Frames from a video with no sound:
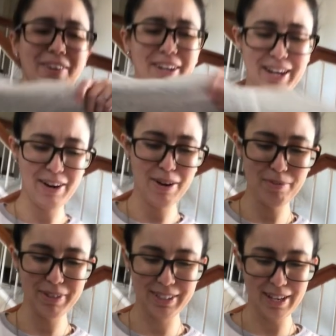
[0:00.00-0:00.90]
And now
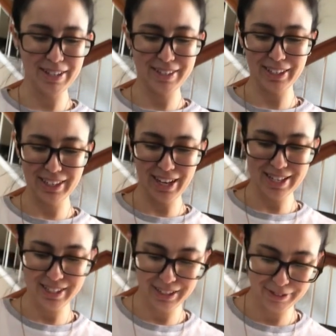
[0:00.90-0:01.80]
I'm second
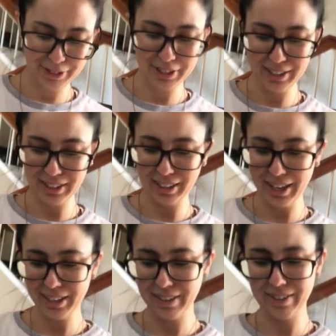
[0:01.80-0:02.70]
guessing if she's gonna
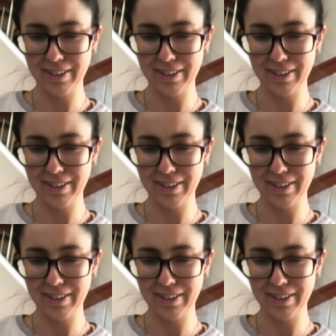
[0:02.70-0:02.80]
like it or